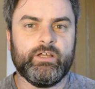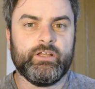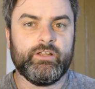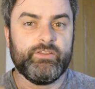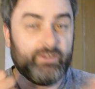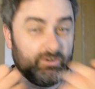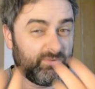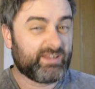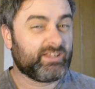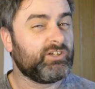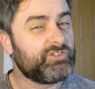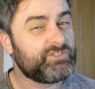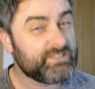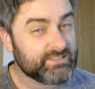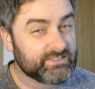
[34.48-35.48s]
The
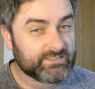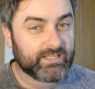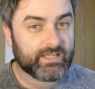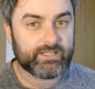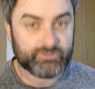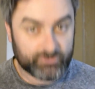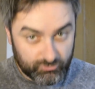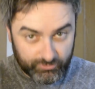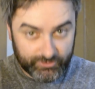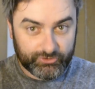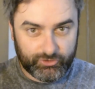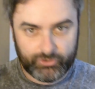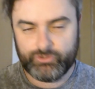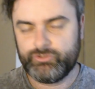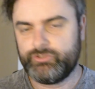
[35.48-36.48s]
regular season has
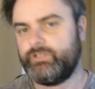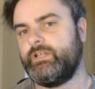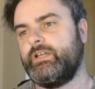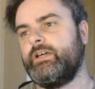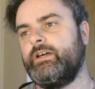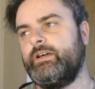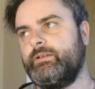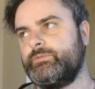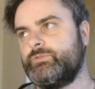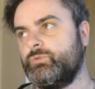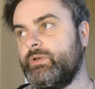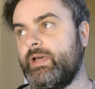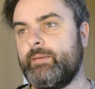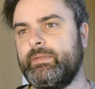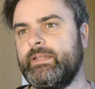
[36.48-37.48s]
returned,
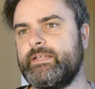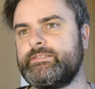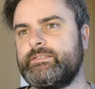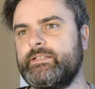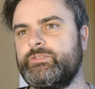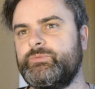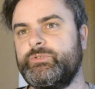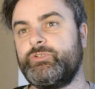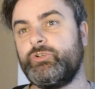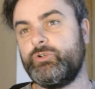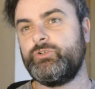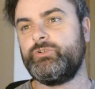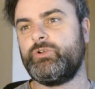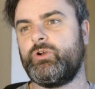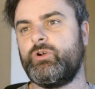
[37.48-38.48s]
so MLS has
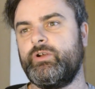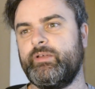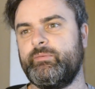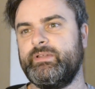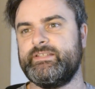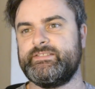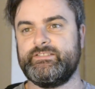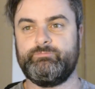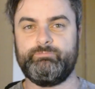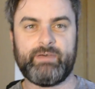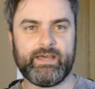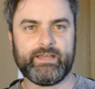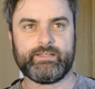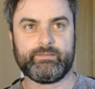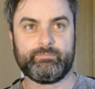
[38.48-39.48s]
returned, or MLS is
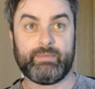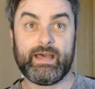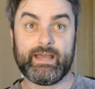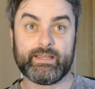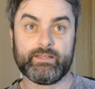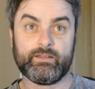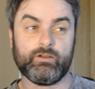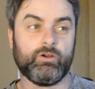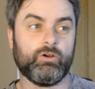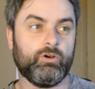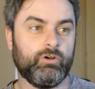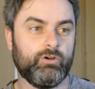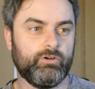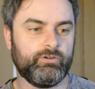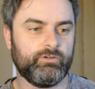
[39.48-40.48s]
back,
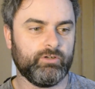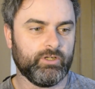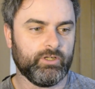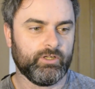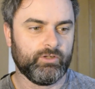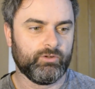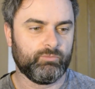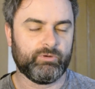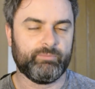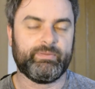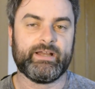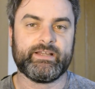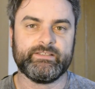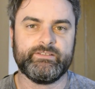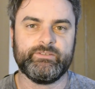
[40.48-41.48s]
or we're
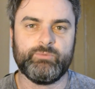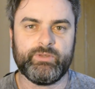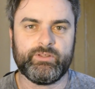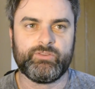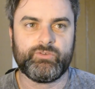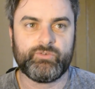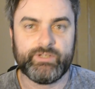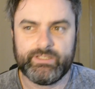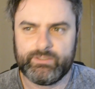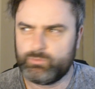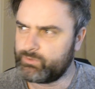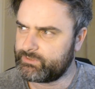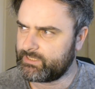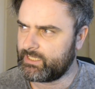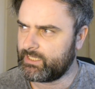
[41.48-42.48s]
back into week 3,
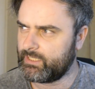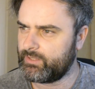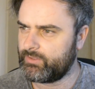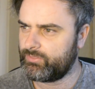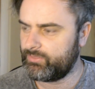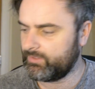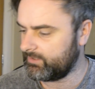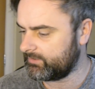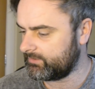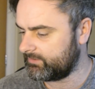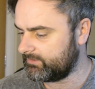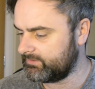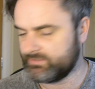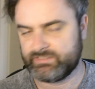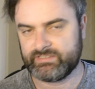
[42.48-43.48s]
which I think it
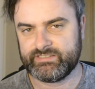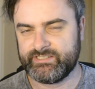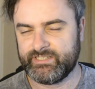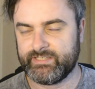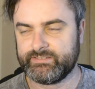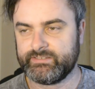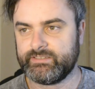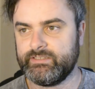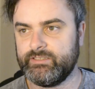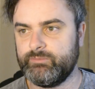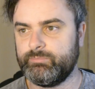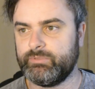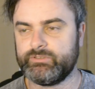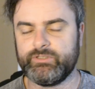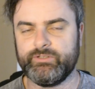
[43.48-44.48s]
is technically,
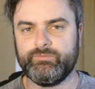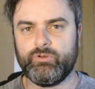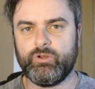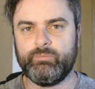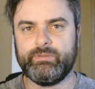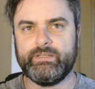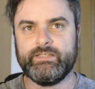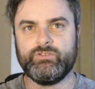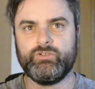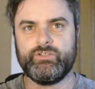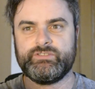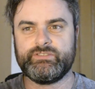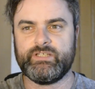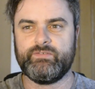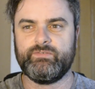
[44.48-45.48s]
but they've all played now
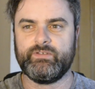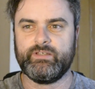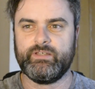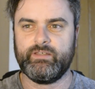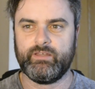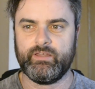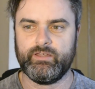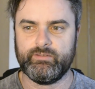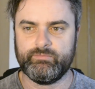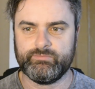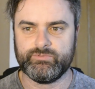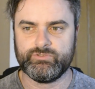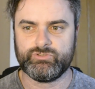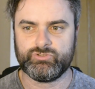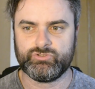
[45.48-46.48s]
7 games,